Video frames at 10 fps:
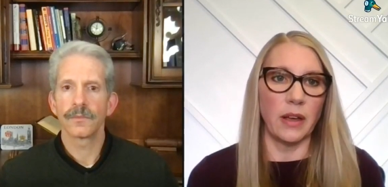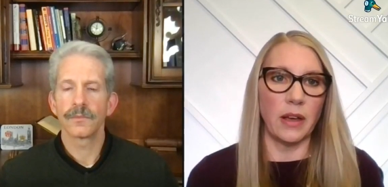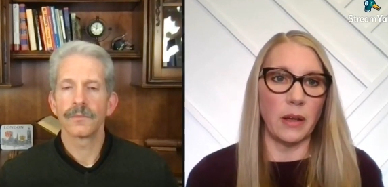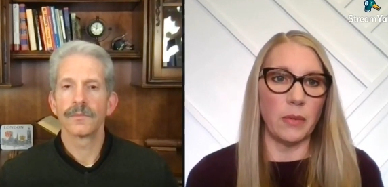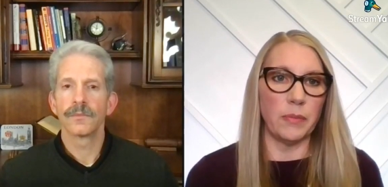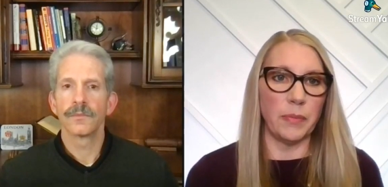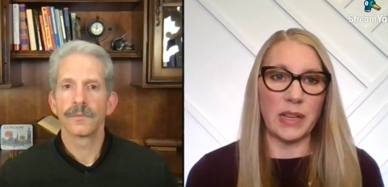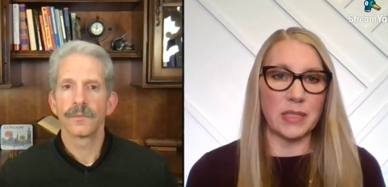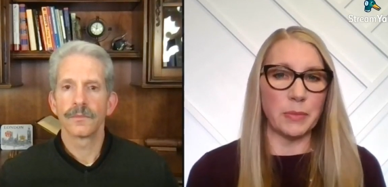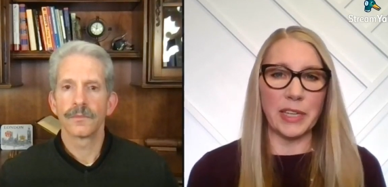Speaker 1: um,
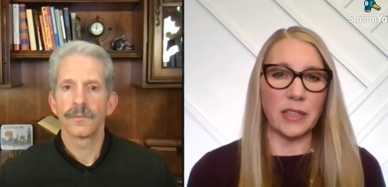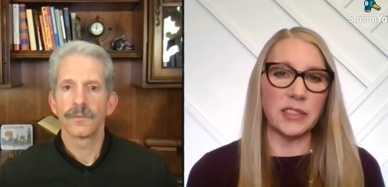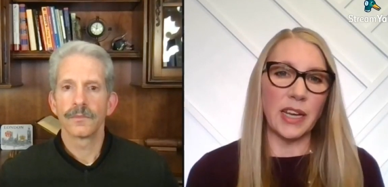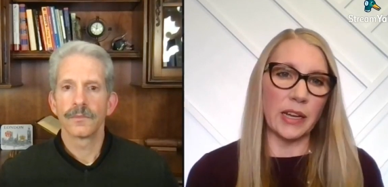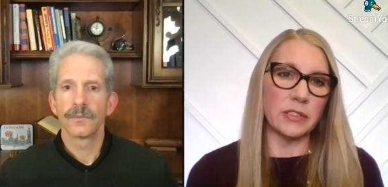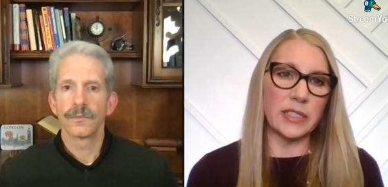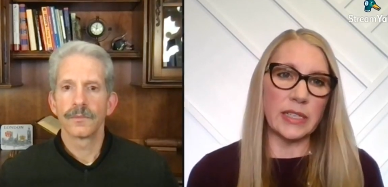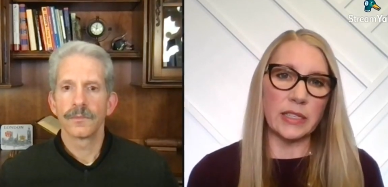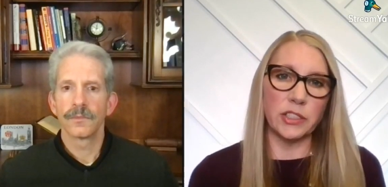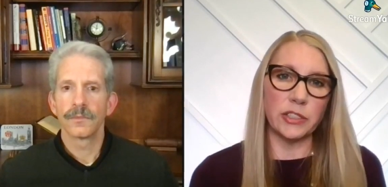possibly
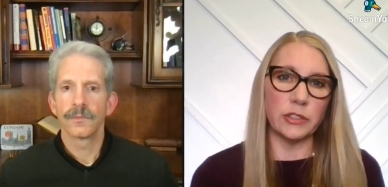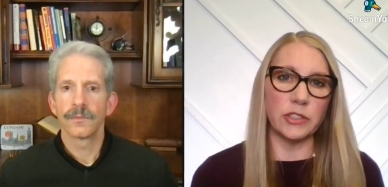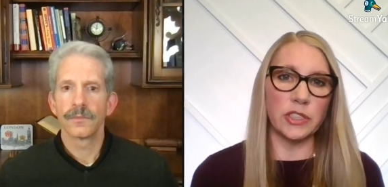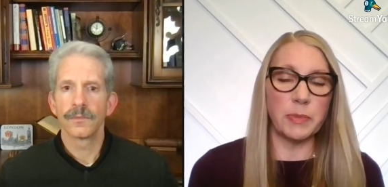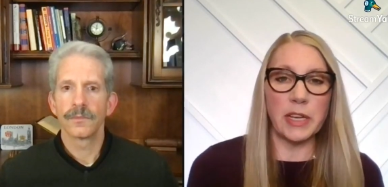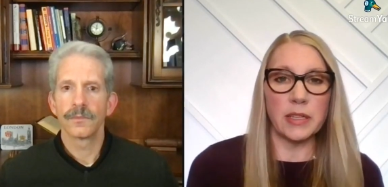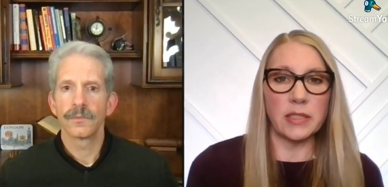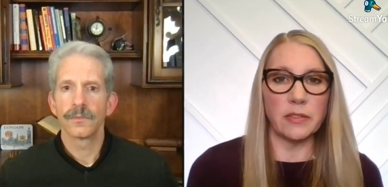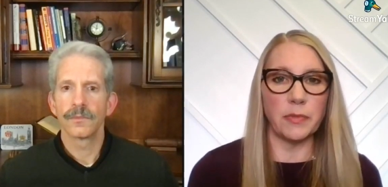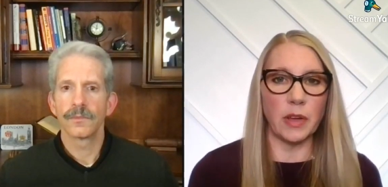L-tyrosine too, just
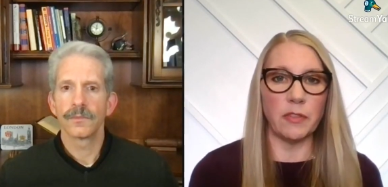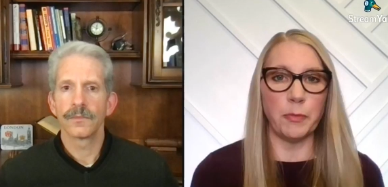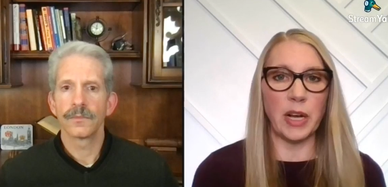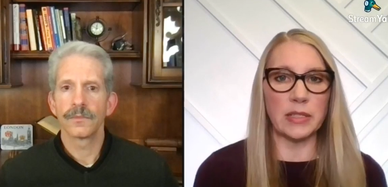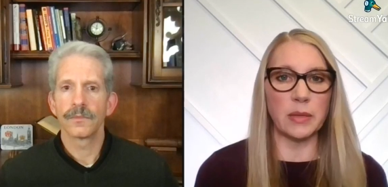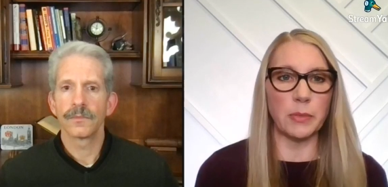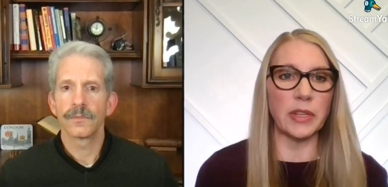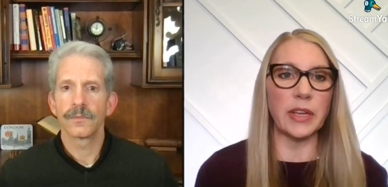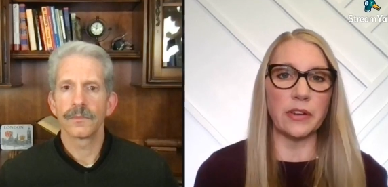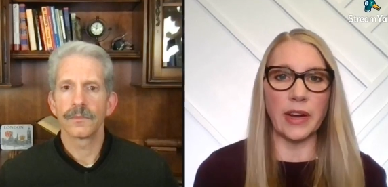because of, of
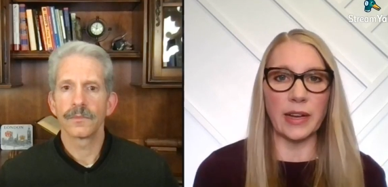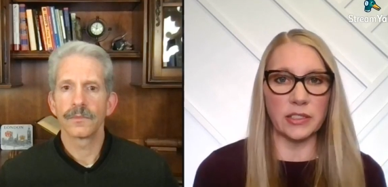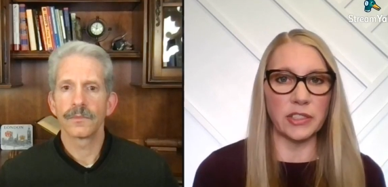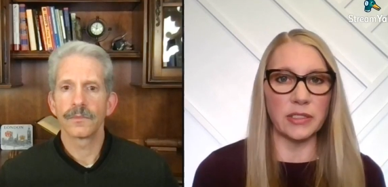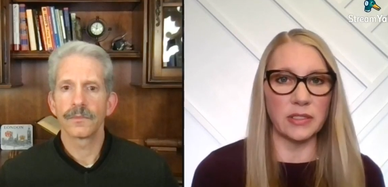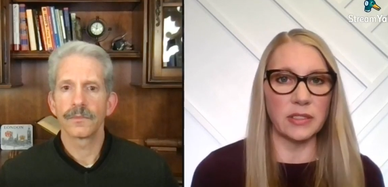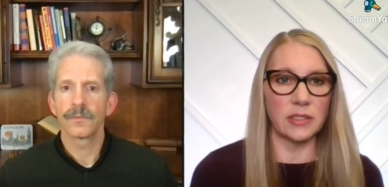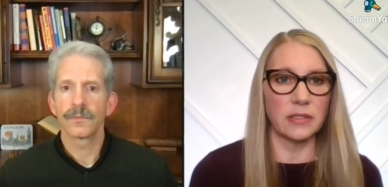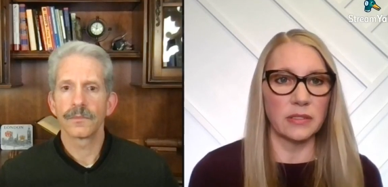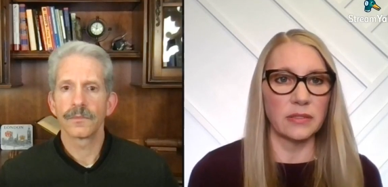possible
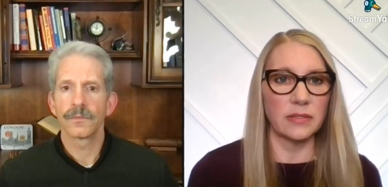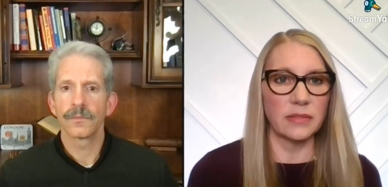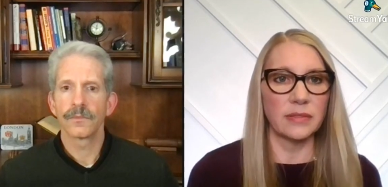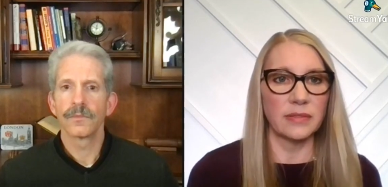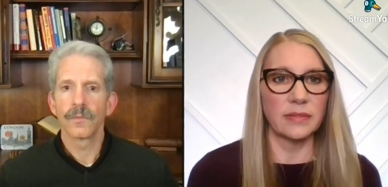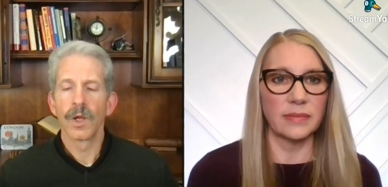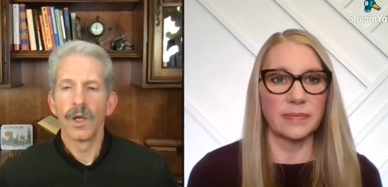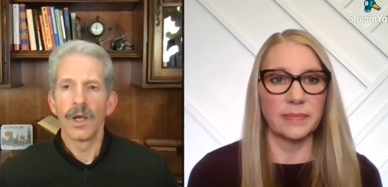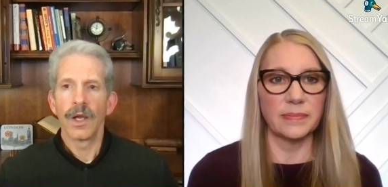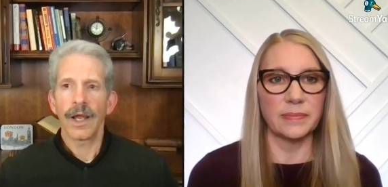interactions.
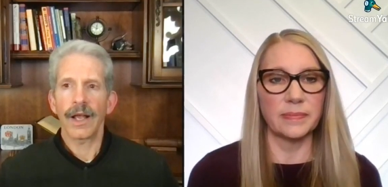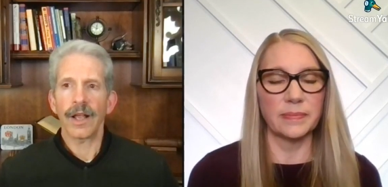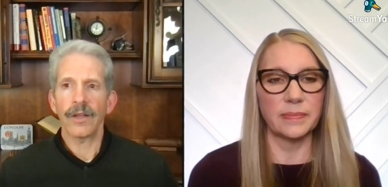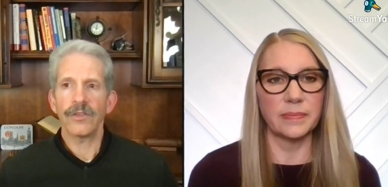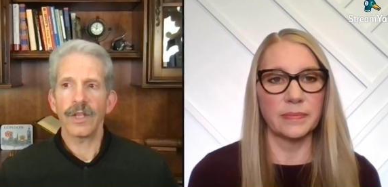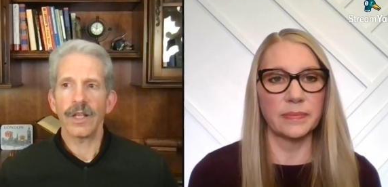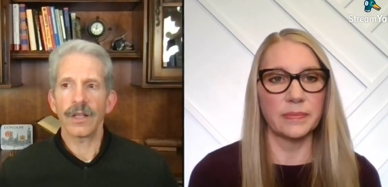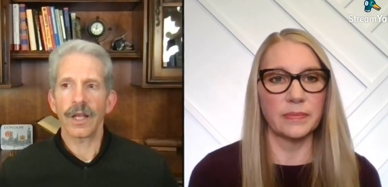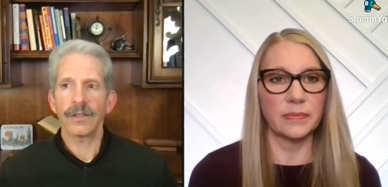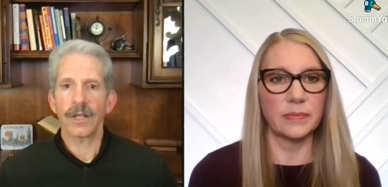
Speaker 2: I spend a
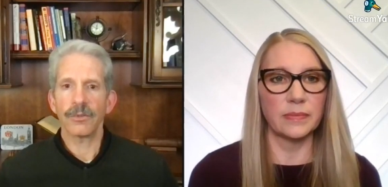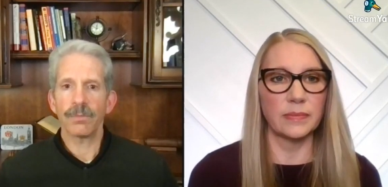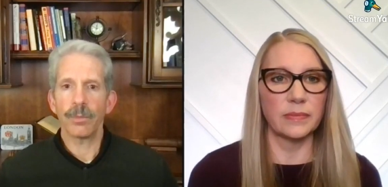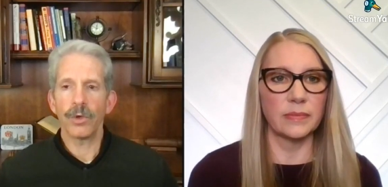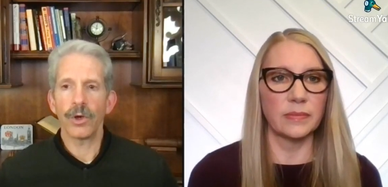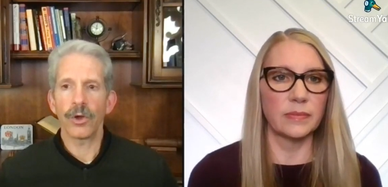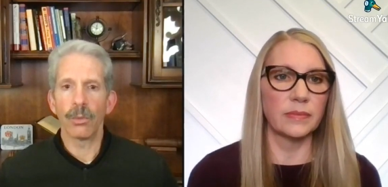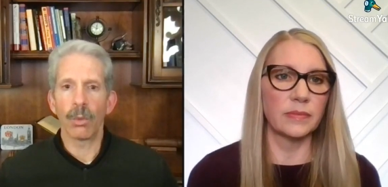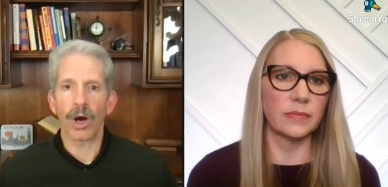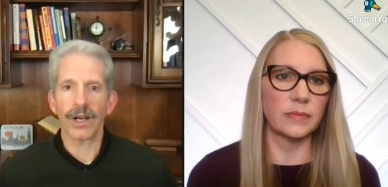lot of time
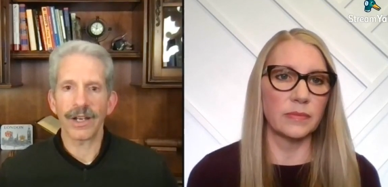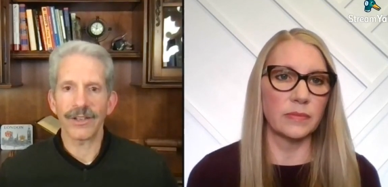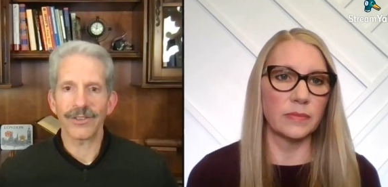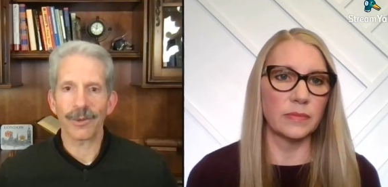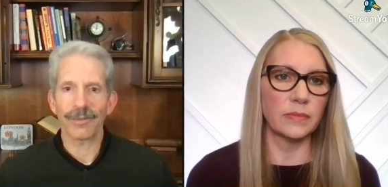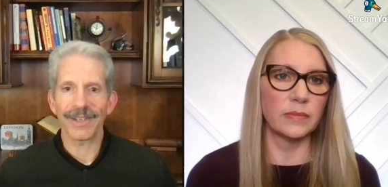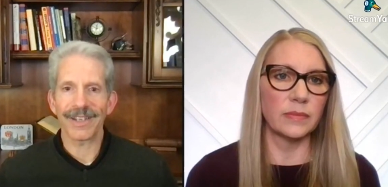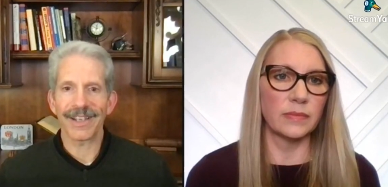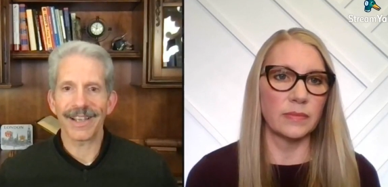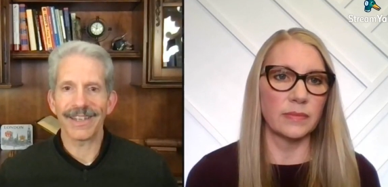marketing
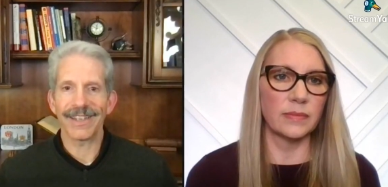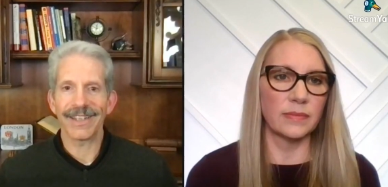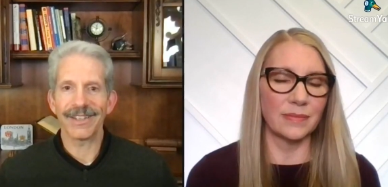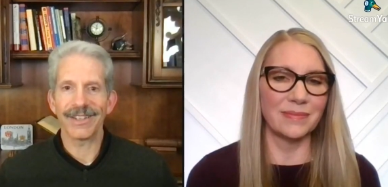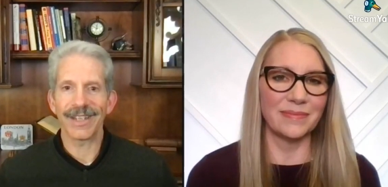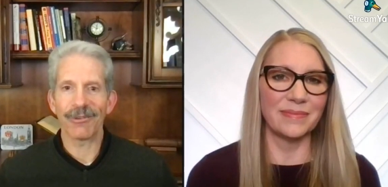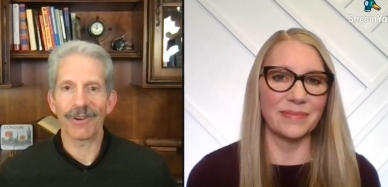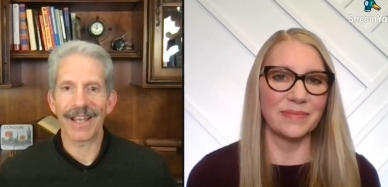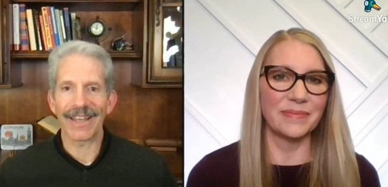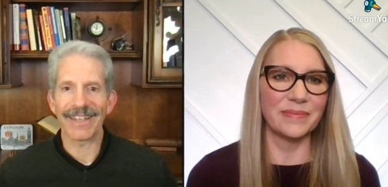and then they
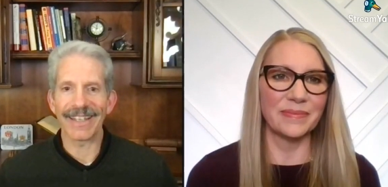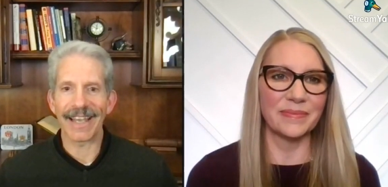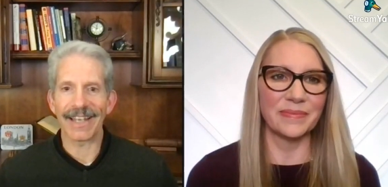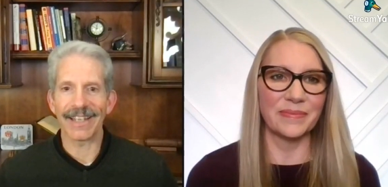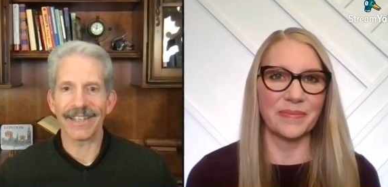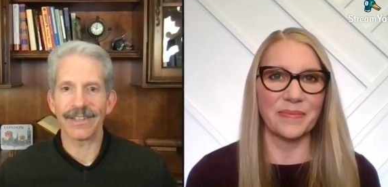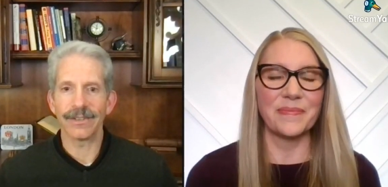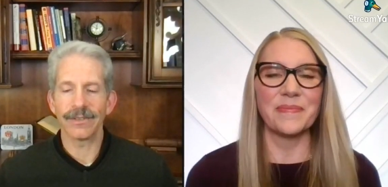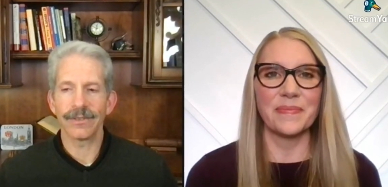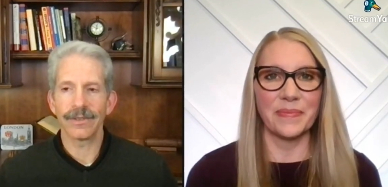run out and they get it.
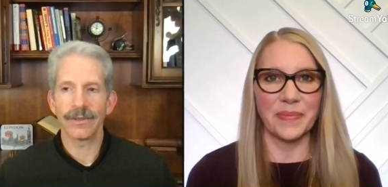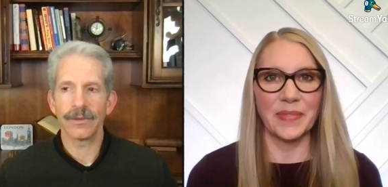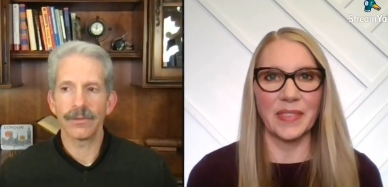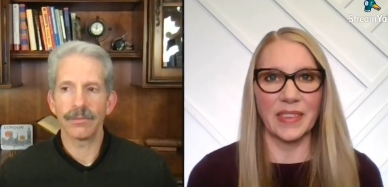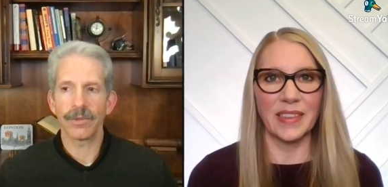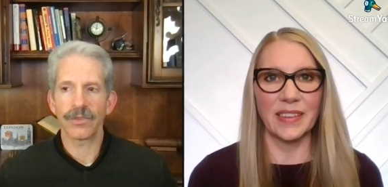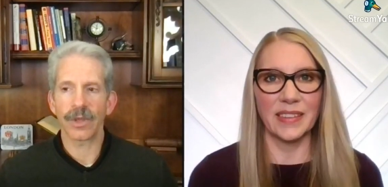But